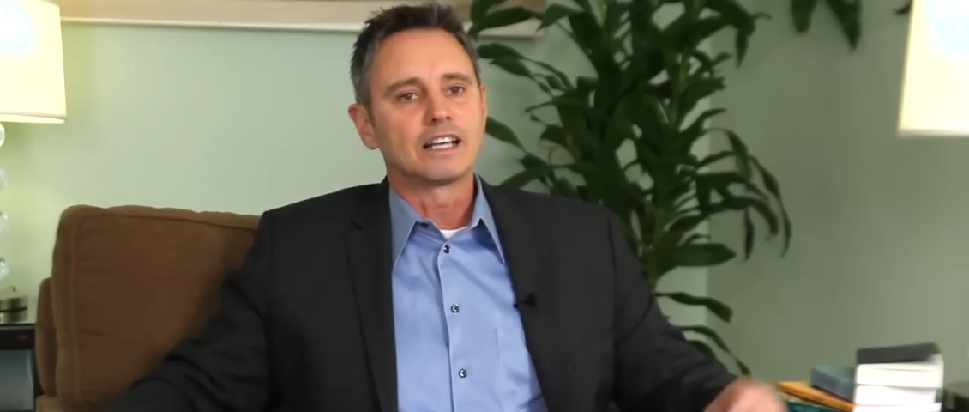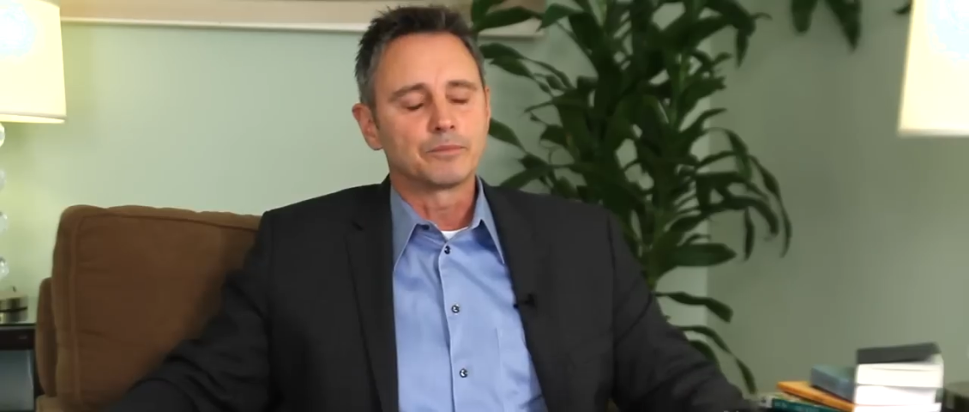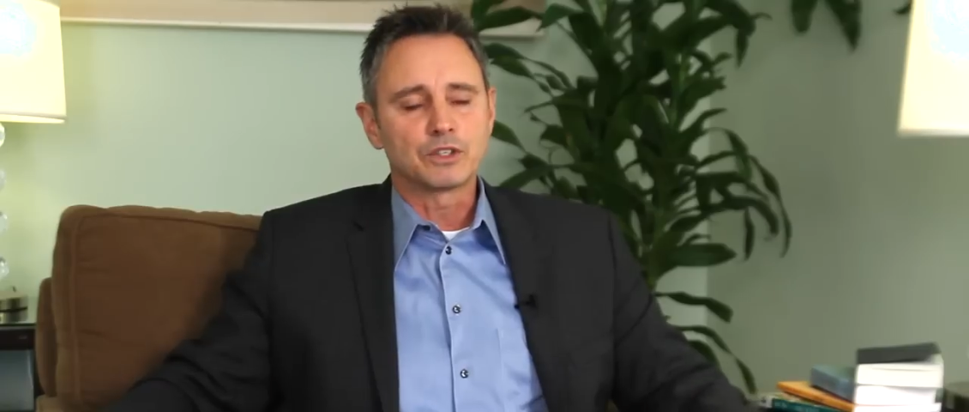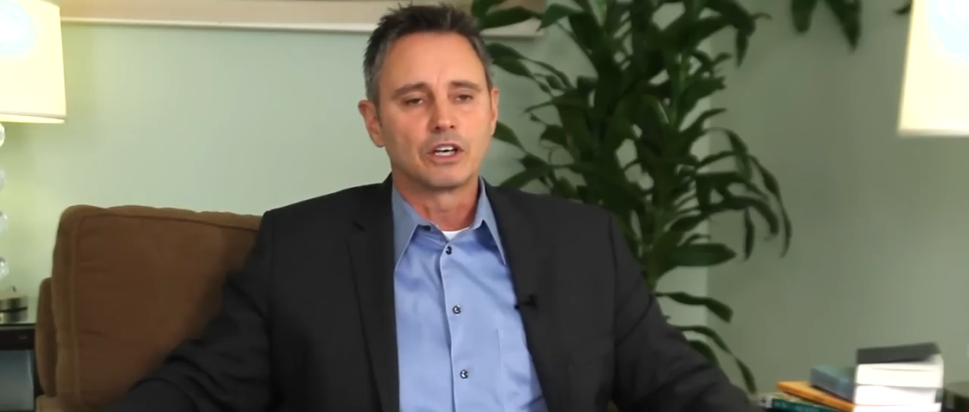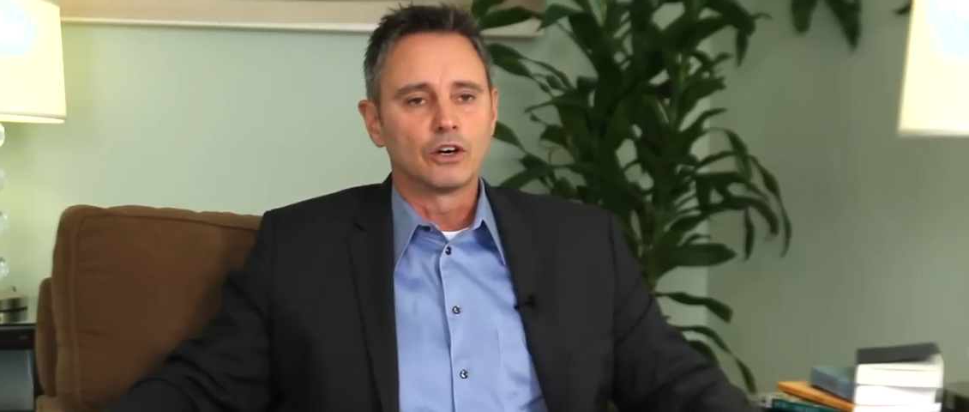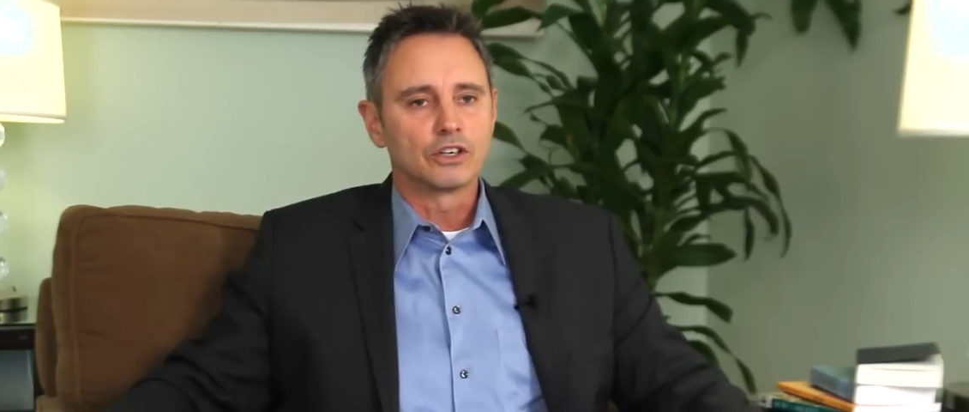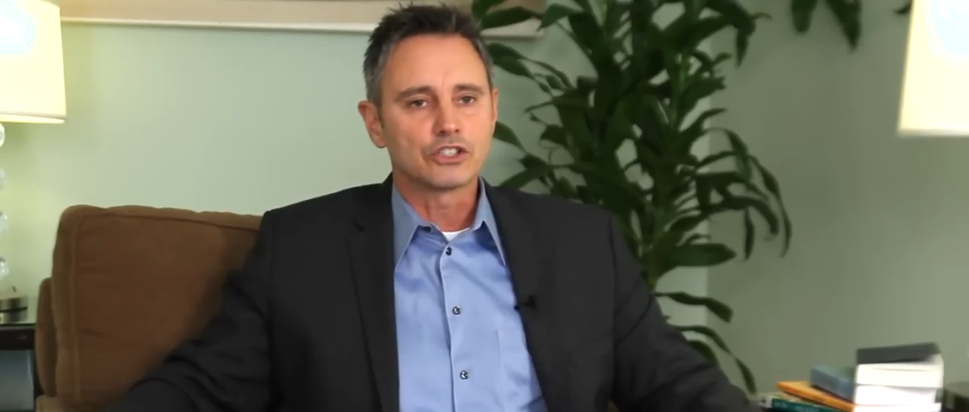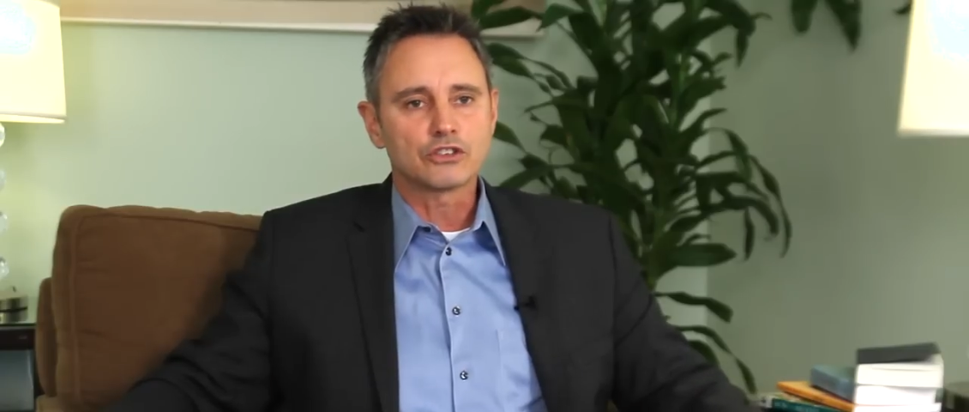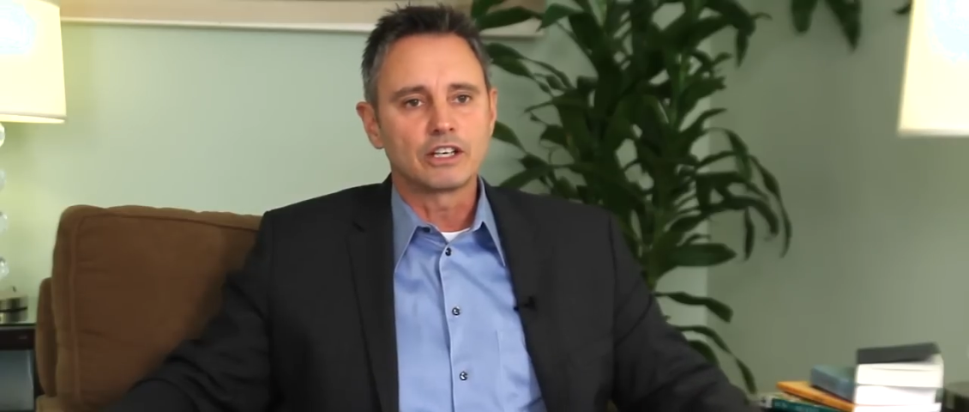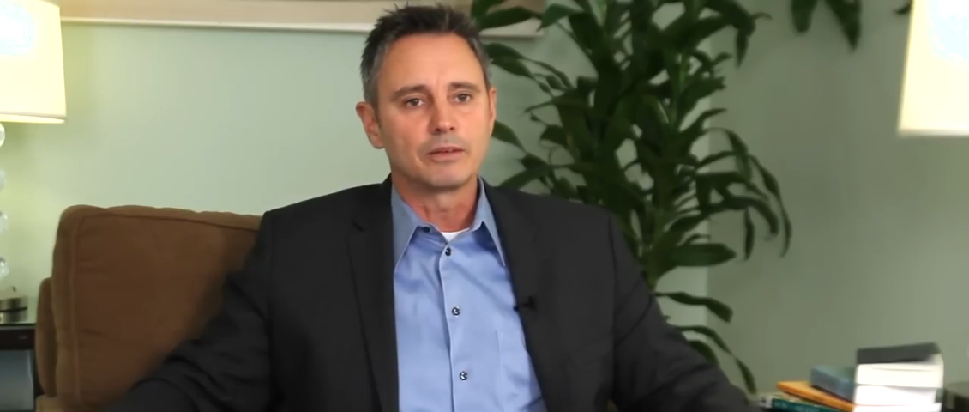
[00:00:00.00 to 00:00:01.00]
them to go to
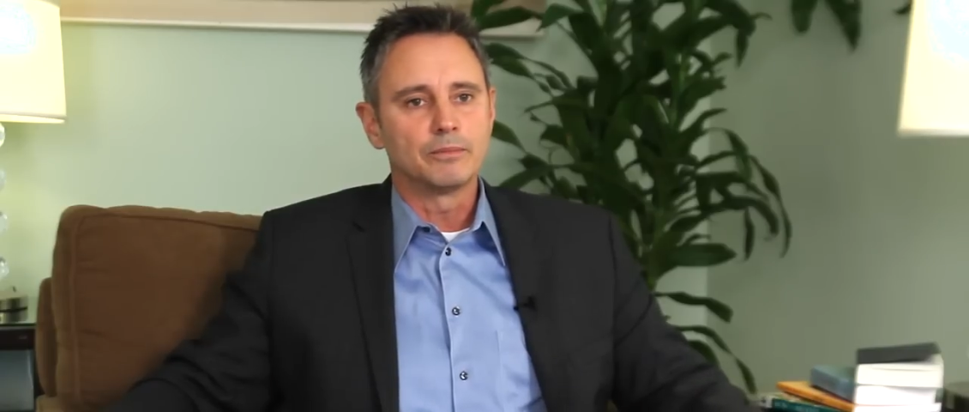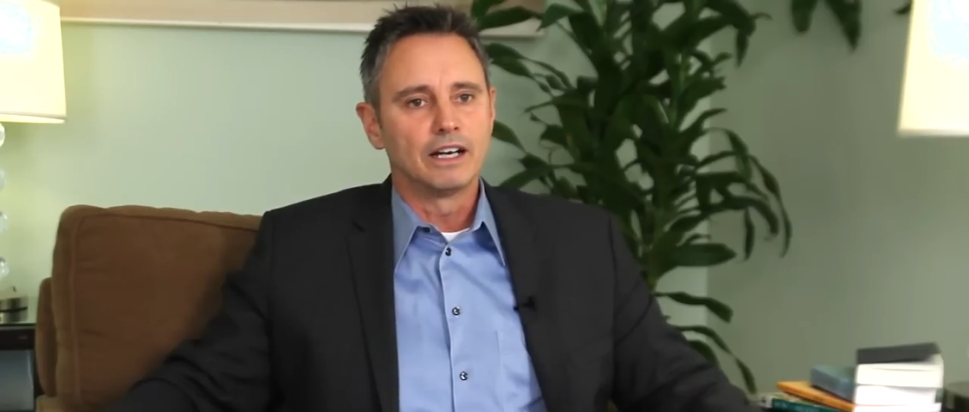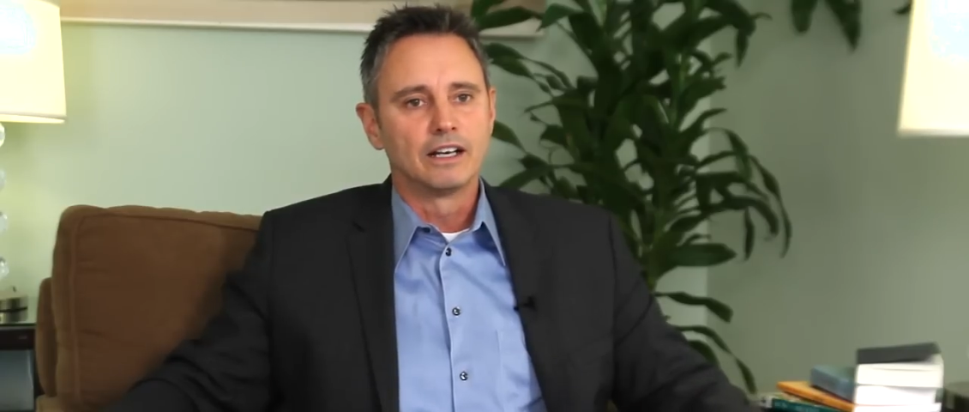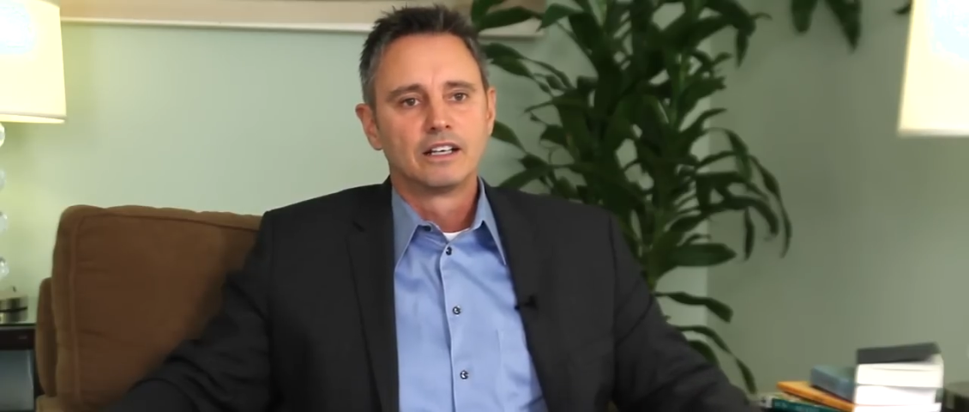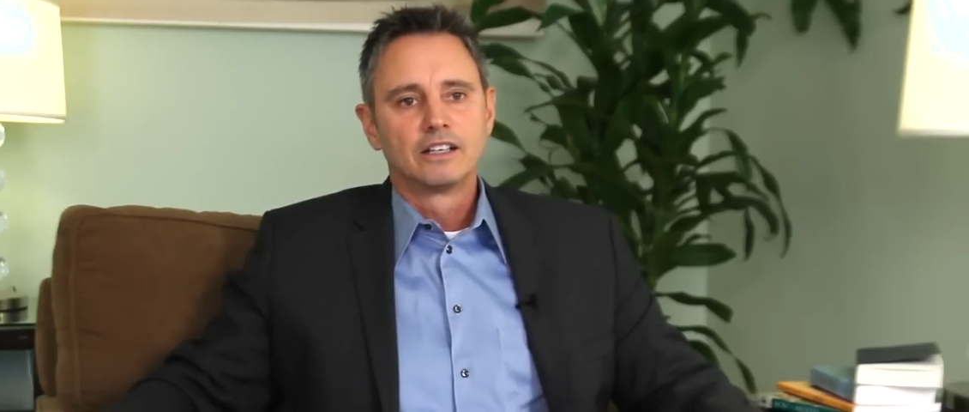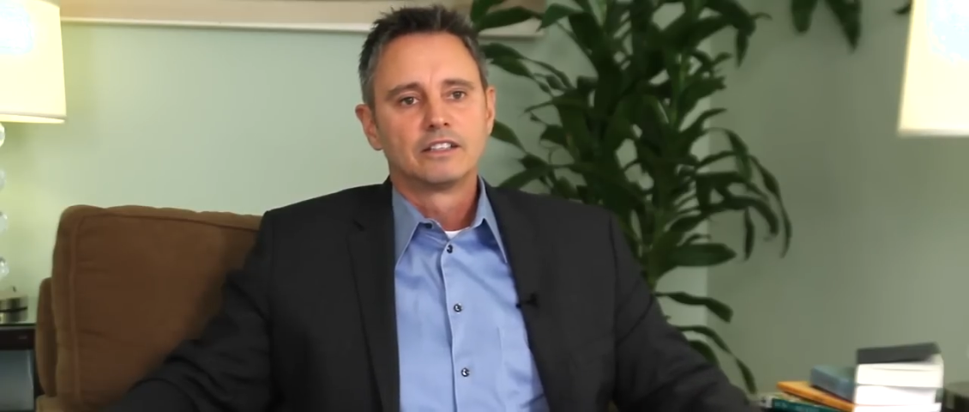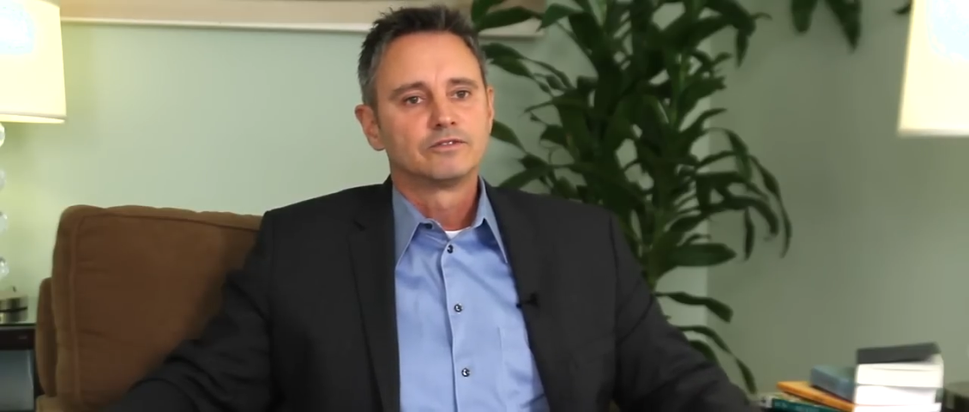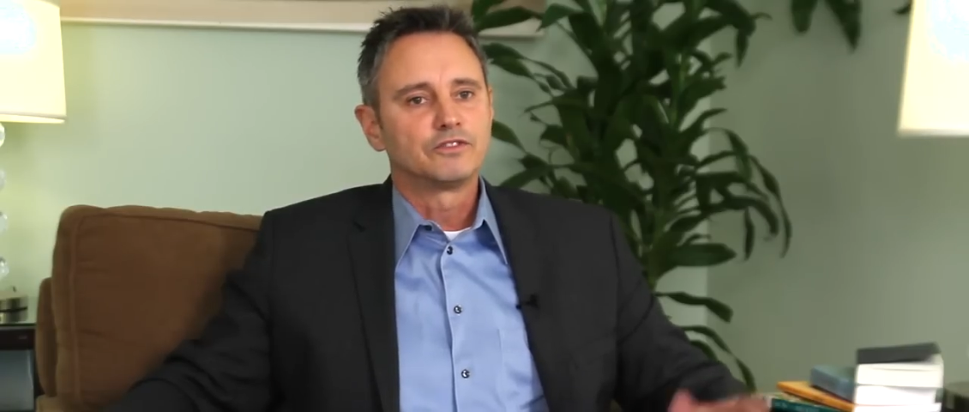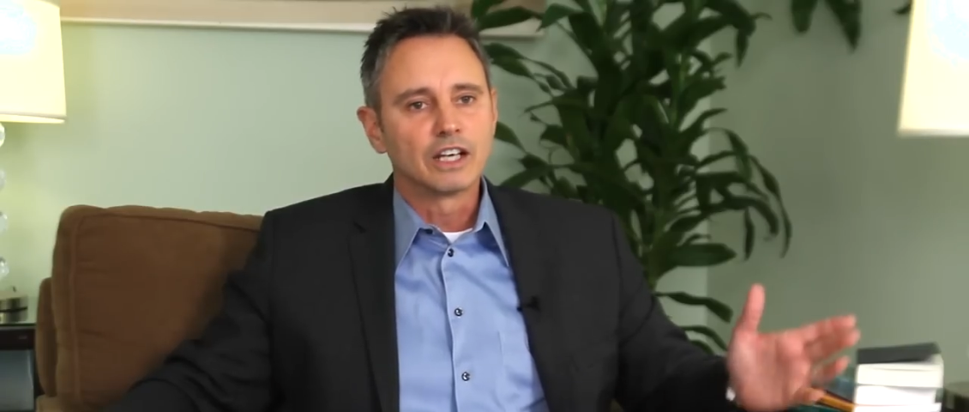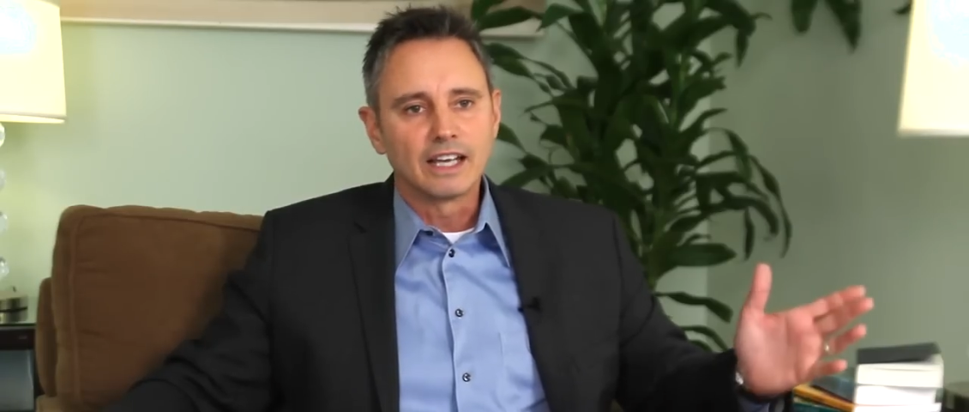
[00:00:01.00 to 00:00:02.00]
treatment,
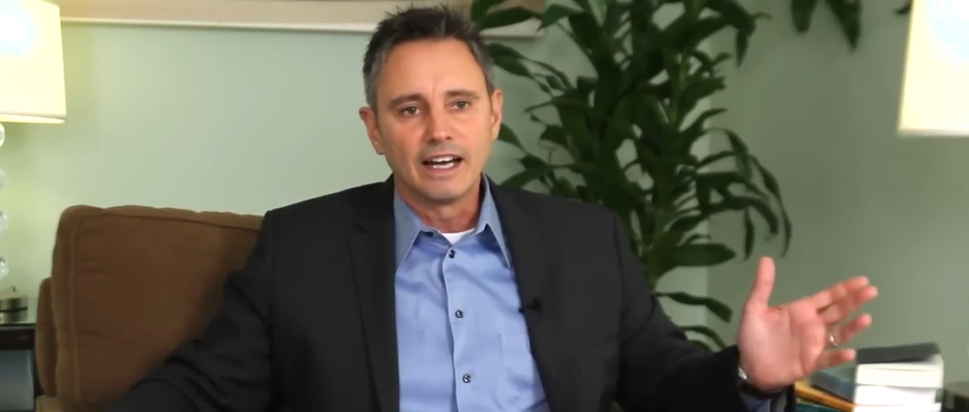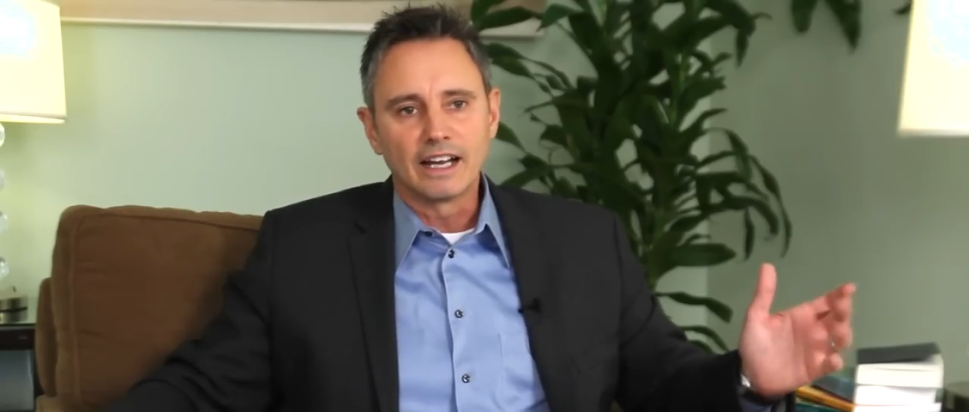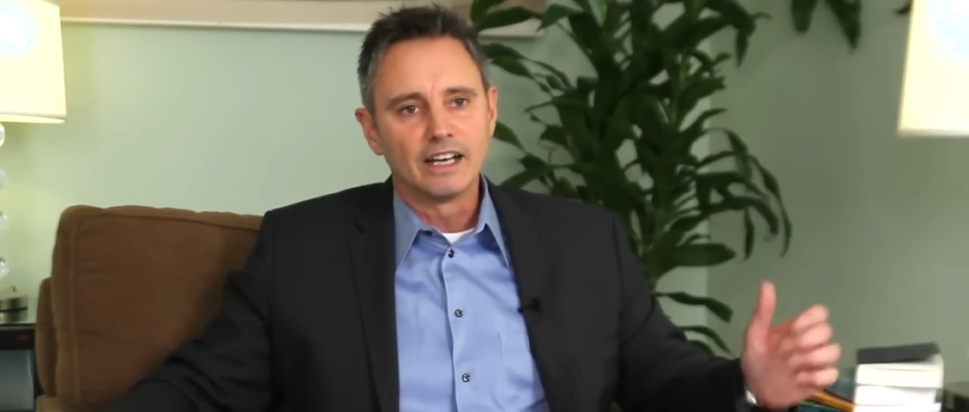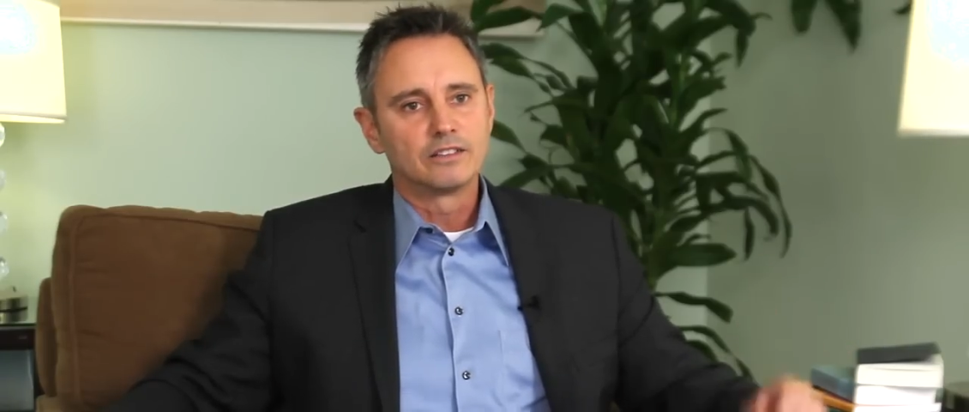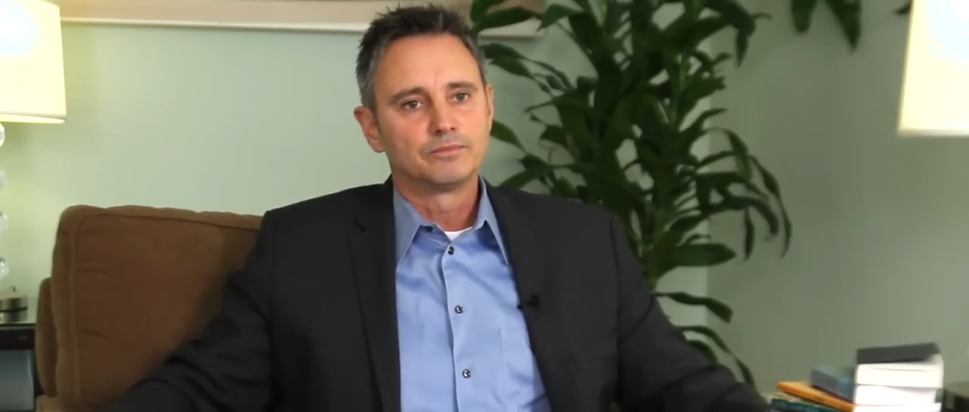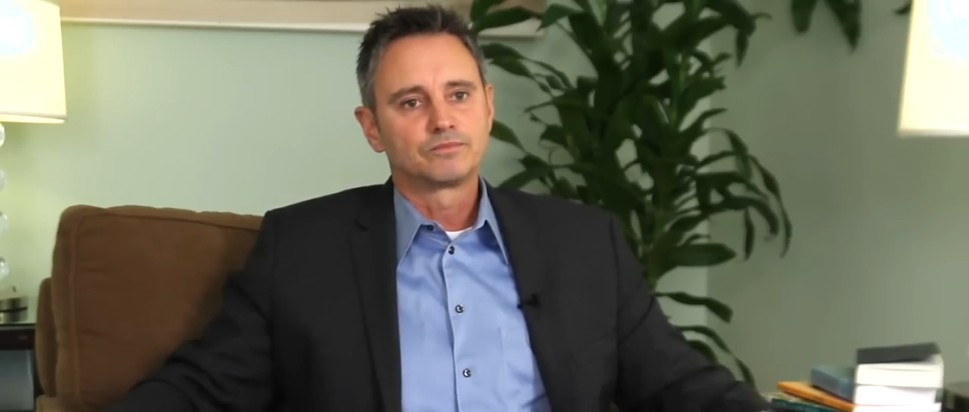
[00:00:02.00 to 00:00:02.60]
forget it.